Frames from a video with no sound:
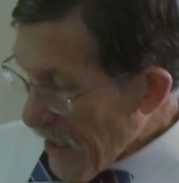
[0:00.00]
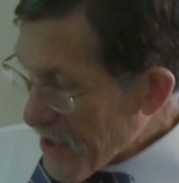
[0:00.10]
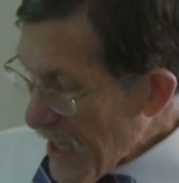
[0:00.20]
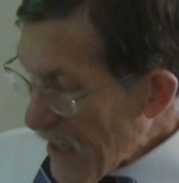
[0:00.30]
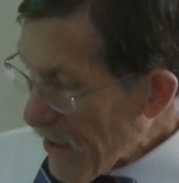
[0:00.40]
a
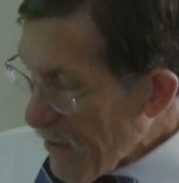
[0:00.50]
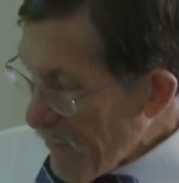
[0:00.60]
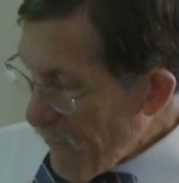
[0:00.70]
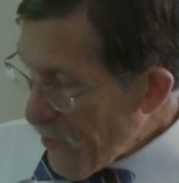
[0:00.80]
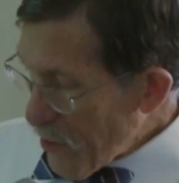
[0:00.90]

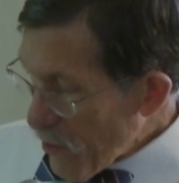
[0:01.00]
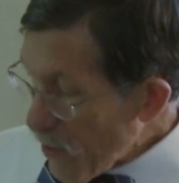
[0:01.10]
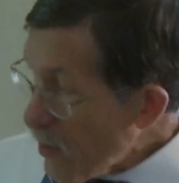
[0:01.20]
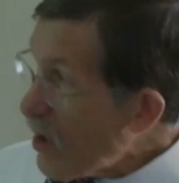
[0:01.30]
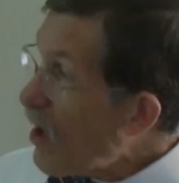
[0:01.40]
second
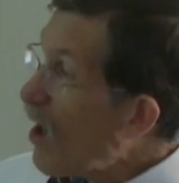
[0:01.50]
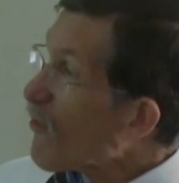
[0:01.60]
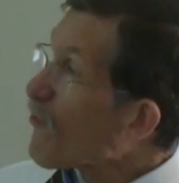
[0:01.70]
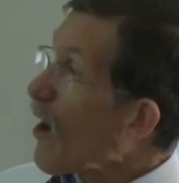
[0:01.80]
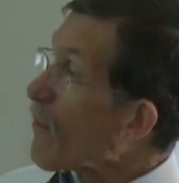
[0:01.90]
view
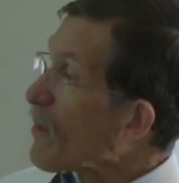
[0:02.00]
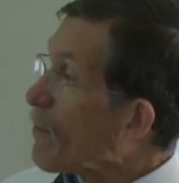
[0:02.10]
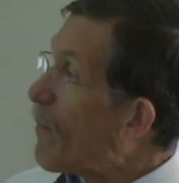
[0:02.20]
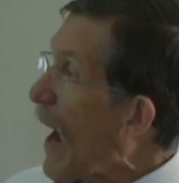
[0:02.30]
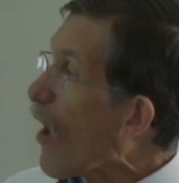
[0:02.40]
from the
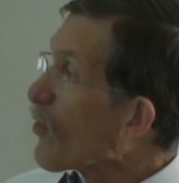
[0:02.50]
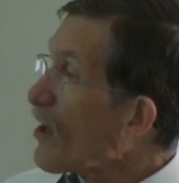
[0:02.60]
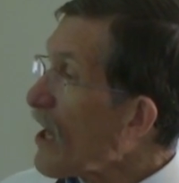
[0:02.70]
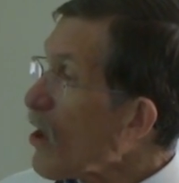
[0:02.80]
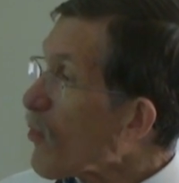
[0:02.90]

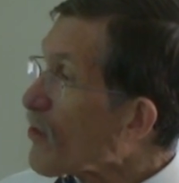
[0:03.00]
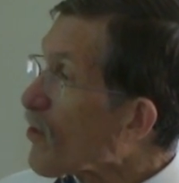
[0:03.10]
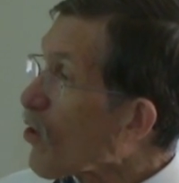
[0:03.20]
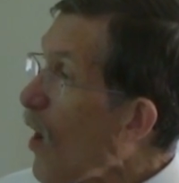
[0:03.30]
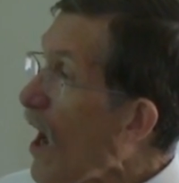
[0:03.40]
balcony with
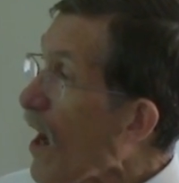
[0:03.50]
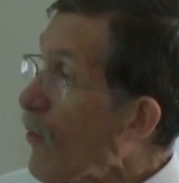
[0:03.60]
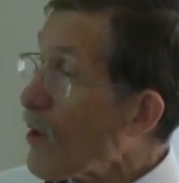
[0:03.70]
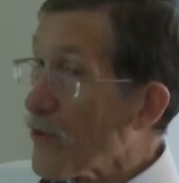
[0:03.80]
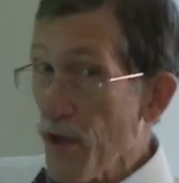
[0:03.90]
the choir,
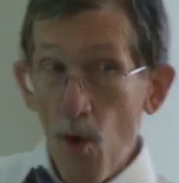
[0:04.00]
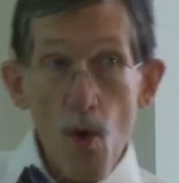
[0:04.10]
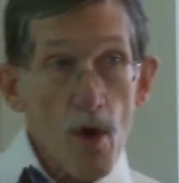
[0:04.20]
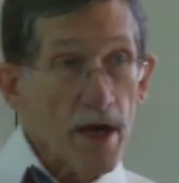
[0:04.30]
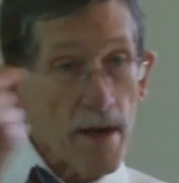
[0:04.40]
with the
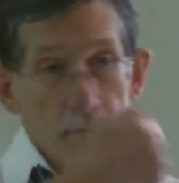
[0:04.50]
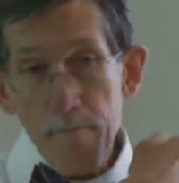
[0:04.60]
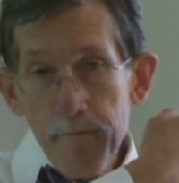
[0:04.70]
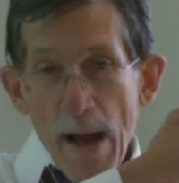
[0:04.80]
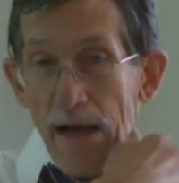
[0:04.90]
organ
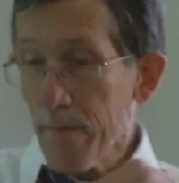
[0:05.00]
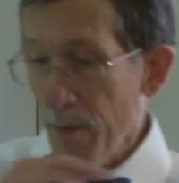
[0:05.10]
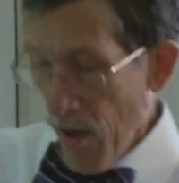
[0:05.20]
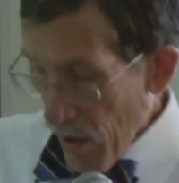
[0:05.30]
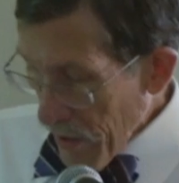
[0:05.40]
back
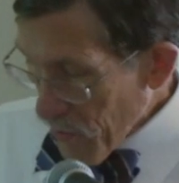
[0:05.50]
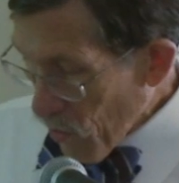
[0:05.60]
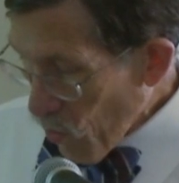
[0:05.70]
behind the